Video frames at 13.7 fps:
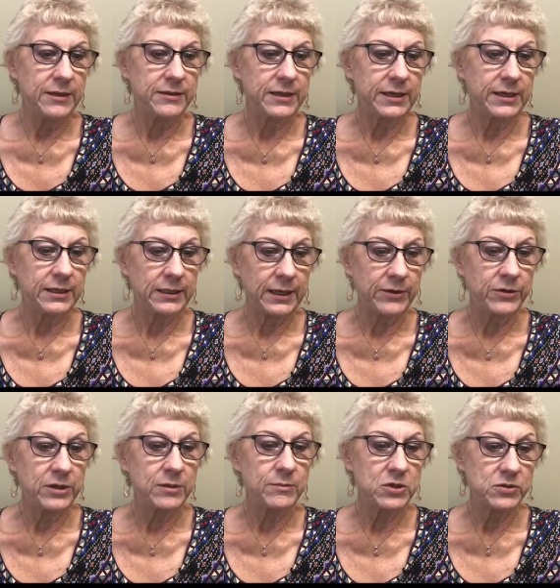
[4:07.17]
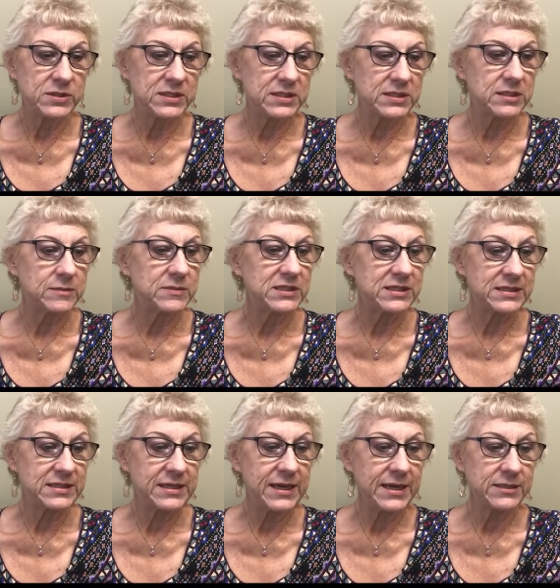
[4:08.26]
that allow the immune system to
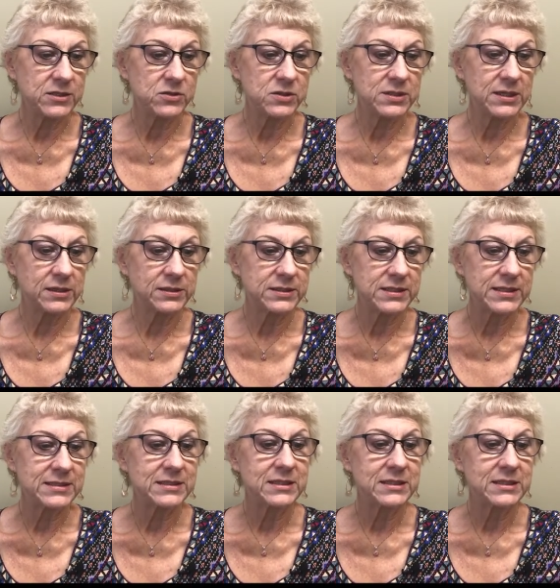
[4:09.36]
see cancer cells as